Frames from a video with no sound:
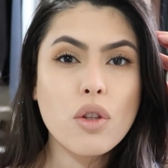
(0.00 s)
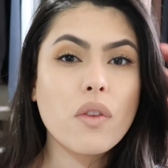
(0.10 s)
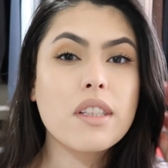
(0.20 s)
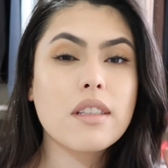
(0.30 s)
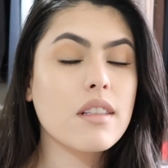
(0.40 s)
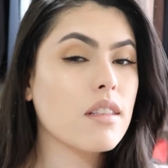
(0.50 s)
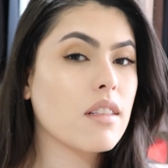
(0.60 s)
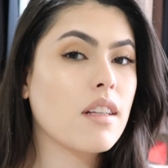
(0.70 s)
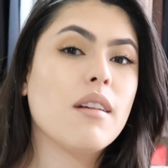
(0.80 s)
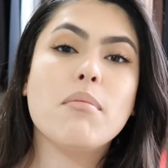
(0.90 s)
So this
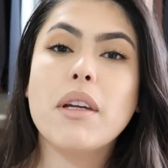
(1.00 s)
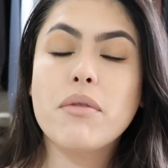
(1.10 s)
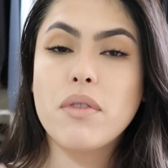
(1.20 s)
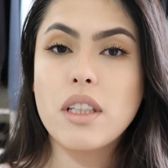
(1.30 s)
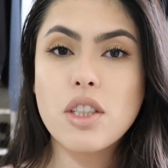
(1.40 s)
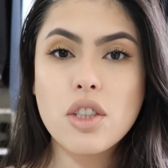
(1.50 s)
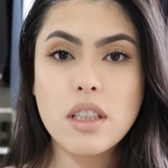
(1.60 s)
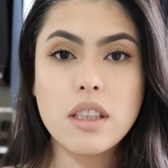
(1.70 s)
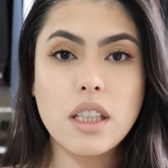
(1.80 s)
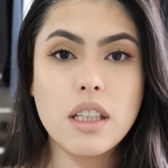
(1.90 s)
is my finished
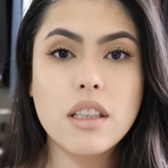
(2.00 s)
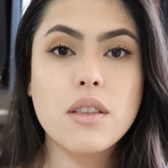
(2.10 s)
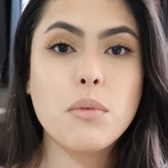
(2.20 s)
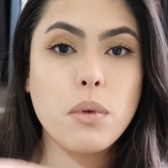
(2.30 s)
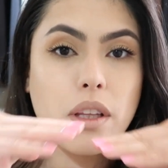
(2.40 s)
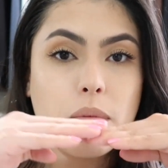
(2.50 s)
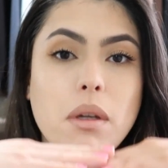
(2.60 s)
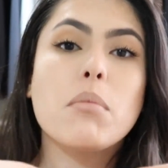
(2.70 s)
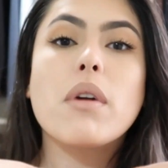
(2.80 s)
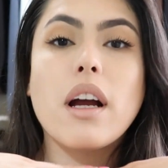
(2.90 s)
look with
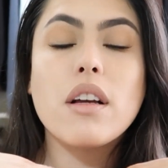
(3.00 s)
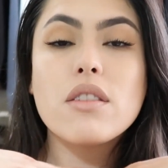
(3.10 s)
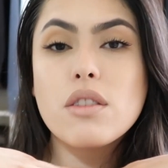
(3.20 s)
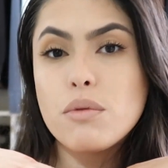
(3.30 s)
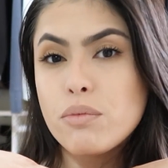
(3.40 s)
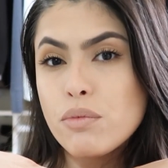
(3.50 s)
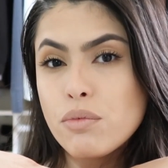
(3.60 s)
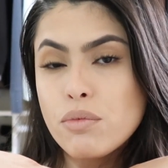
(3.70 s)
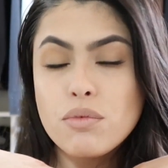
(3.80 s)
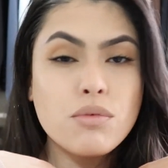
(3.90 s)
my brows.
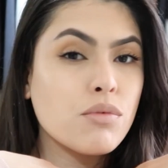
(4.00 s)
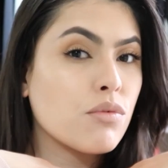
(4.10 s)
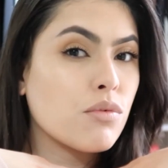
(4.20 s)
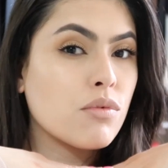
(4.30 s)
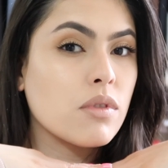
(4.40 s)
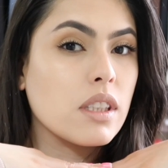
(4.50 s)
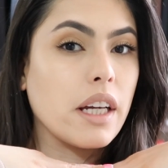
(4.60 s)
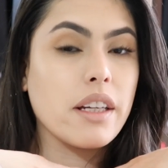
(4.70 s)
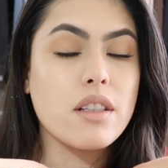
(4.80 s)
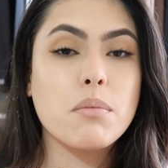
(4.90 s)

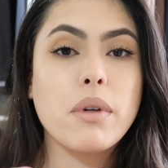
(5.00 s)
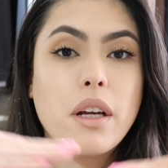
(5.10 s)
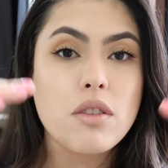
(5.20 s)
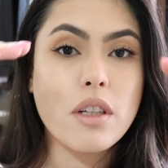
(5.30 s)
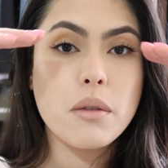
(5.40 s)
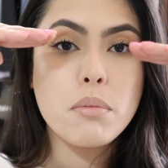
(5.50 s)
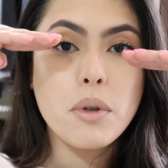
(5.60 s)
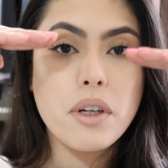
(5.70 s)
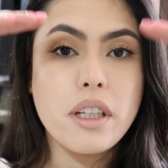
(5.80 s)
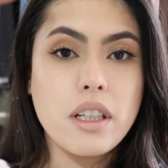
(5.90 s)
Guys, brows are
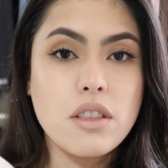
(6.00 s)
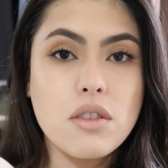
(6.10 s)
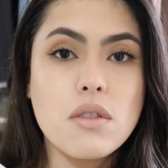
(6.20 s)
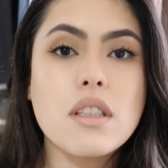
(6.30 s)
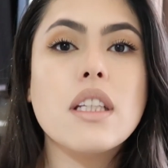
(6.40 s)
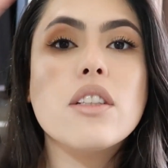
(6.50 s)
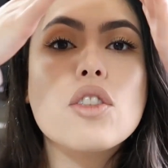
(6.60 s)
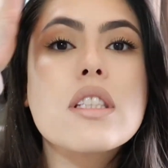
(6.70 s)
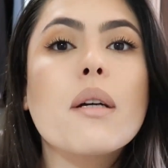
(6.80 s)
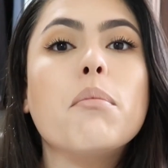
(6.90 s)
important. As you see, it
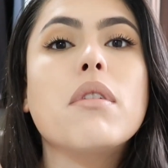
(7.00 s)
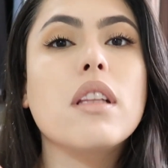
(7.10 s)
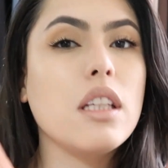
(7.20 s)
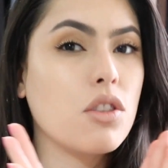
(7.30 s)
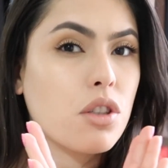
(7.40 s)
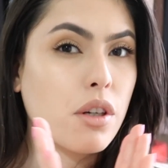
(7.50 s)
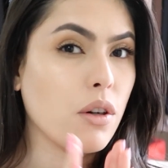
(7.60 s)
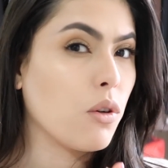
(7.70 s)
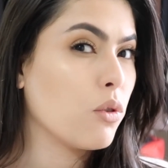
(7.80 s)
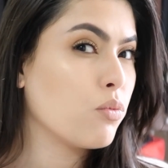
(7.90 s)
just completes your
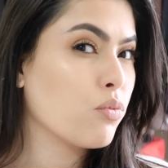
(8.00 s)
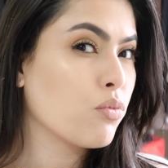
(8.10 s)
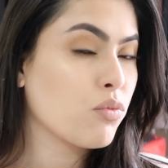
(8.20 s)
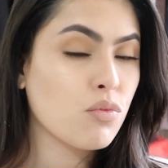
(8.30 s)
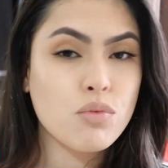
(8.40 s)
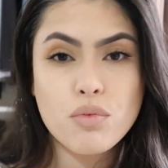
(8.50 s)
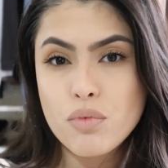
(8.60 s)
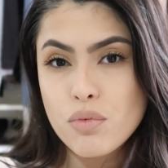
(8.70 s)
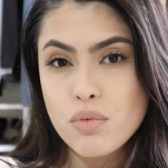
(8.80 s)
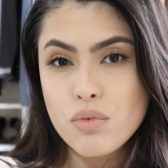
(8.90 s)
whole
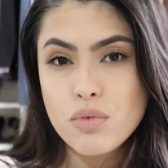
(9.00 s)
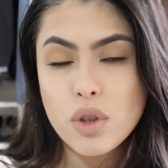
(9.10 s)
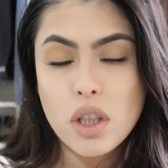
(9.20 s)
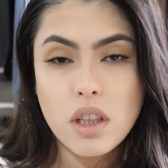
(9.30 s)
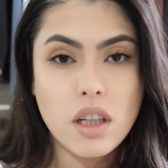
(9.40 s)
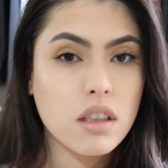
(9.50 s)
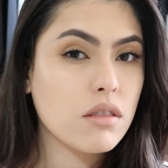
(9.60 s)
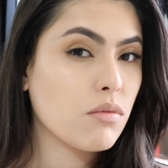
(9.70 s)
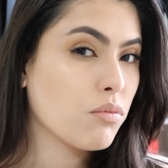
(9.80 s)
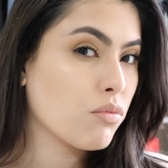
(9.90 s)
look.